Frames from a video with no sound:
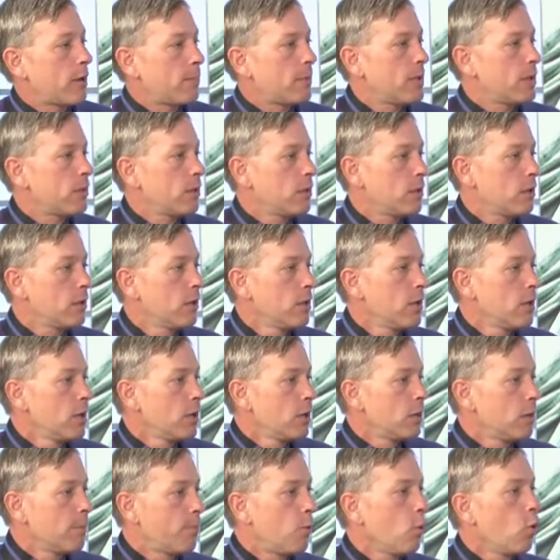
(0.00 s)
I mean, the,
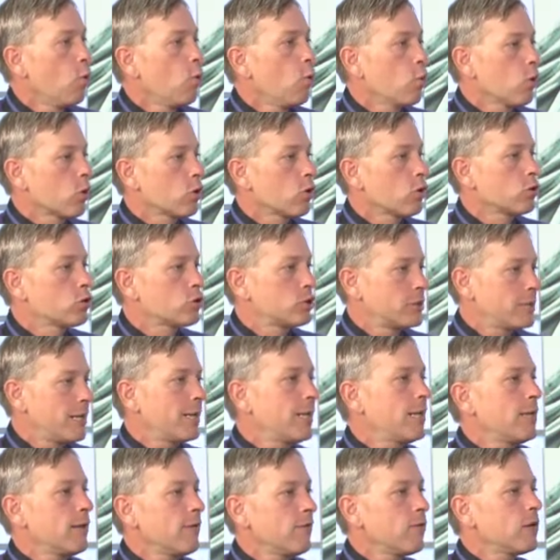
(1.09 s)
the mm. poll workers mm.
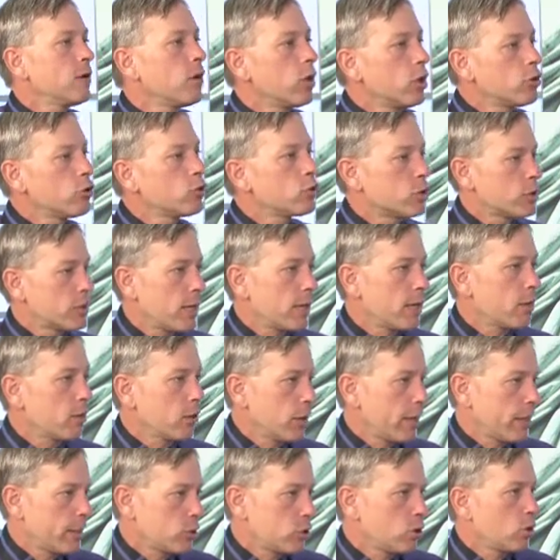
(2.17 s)
didn't even understand
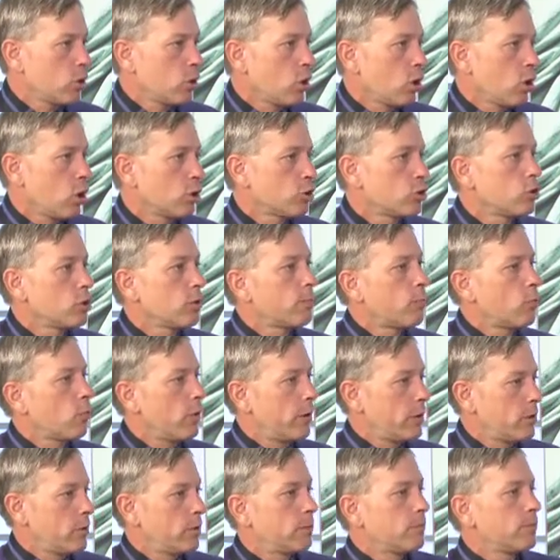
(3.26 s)
election law to the what point.
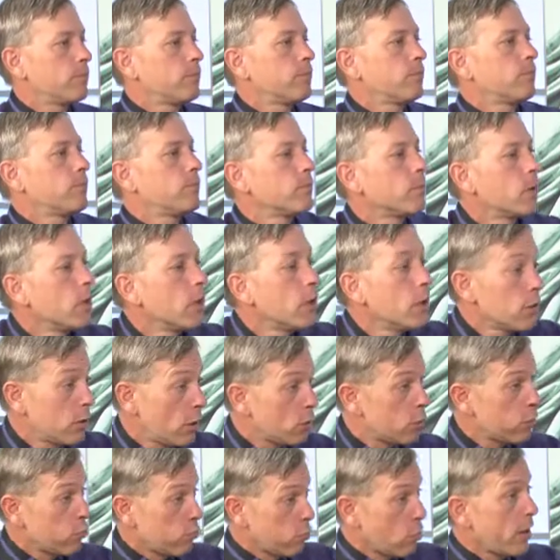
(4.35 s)
county was that?
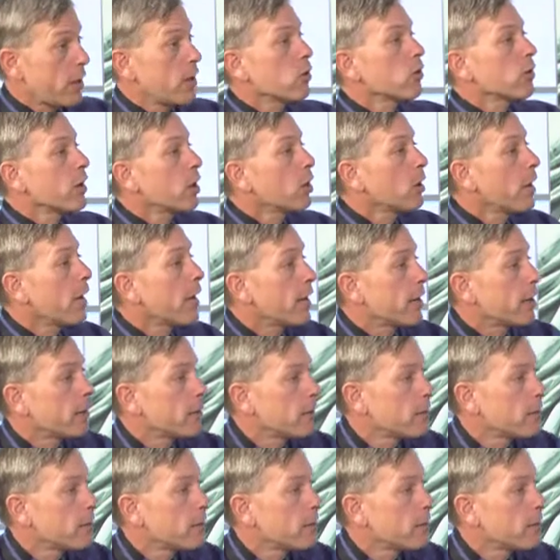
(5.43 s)
This was right here in L.A.